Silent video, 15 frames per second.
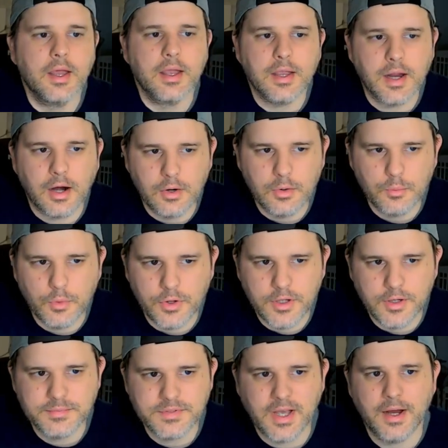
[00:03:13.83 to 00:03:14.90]
Kyren
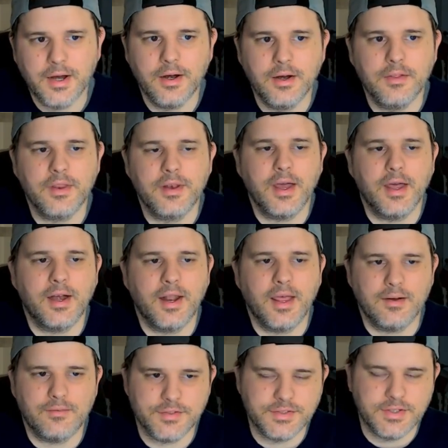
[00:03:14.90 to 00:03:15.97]
Williams higher than
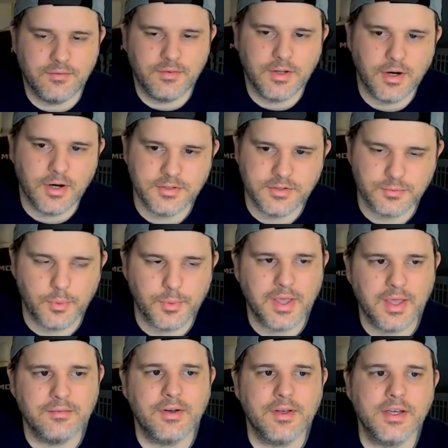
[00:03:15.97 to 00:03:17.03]
9.5 receiving yards is what we
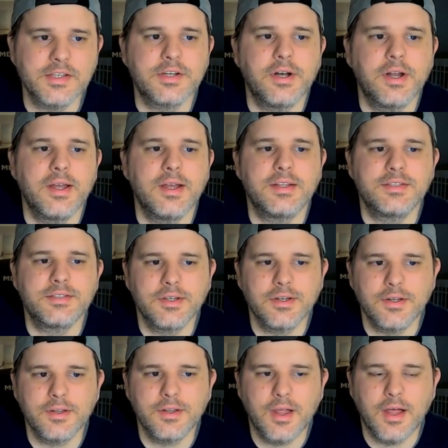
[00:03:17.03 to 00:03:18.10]
gave out yesterday. It's
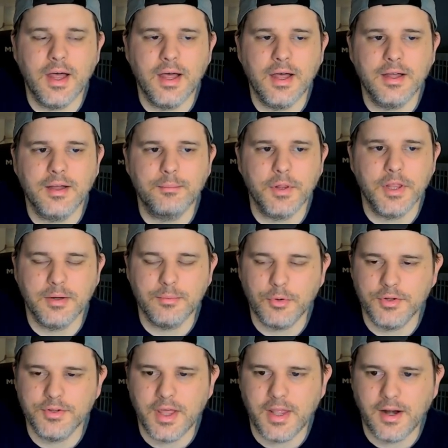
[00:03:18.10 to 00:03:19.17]
still
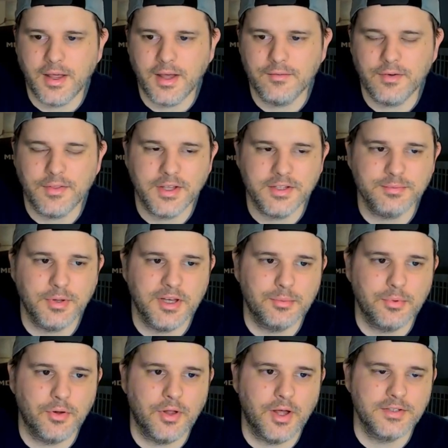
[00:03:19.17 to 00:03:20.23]
playable at 10.5. I think it's
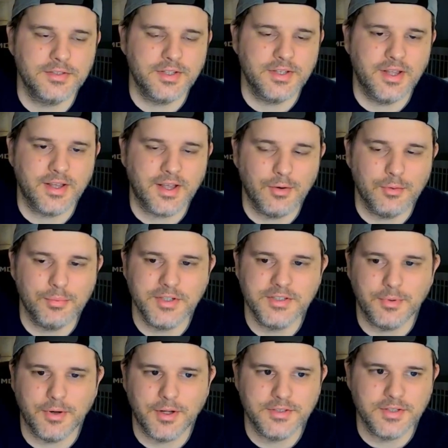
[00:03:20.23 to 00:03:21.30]
playable, honestly. Like, I would play
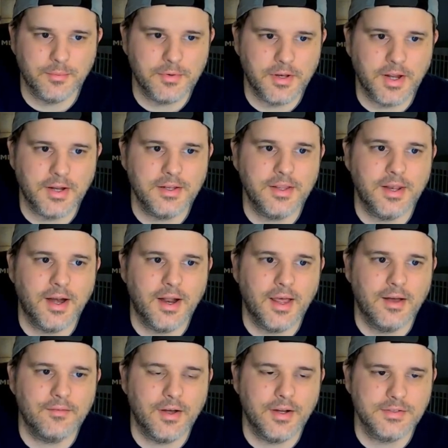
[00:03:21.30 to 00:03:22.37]
some alts up to
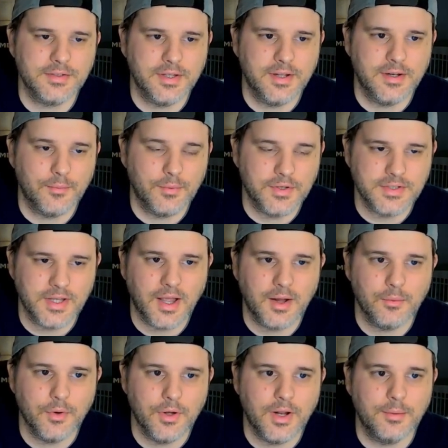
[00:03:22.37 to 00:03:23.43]
19.5, honestly. And when I say
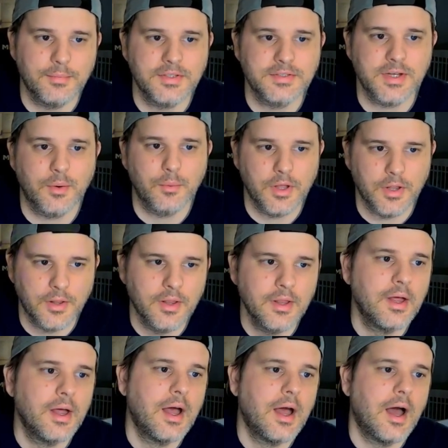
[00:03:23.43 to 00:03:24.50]
I would, that means I will.
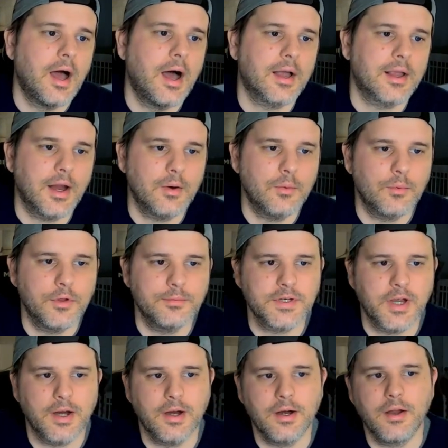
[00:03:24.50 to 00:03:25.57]
Kyren Williams
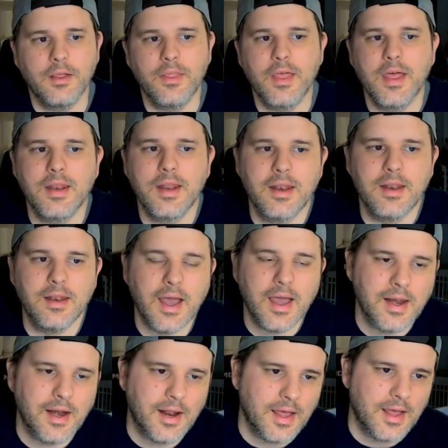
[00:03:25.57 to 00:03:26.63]
higher than
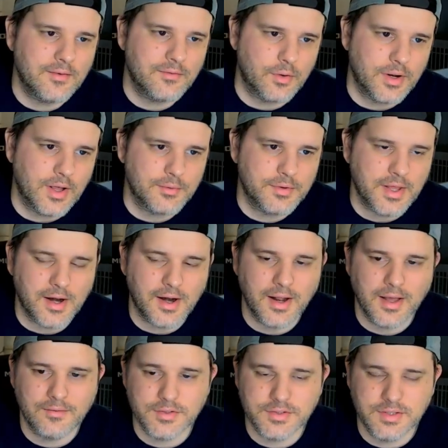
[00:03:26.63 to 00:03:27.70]
9.5 or now
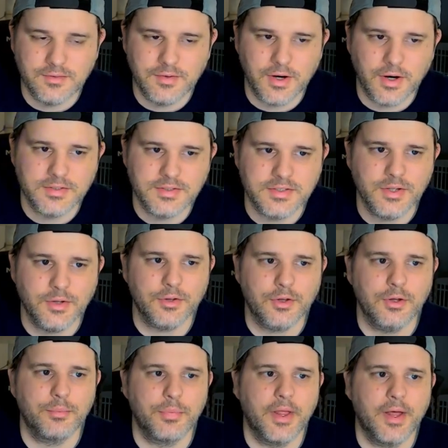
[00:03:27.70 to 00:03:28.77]
10.5 receiving yards. Still a
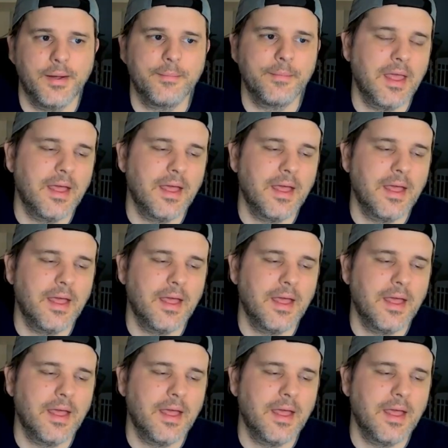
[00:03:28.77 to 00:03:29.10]
good play.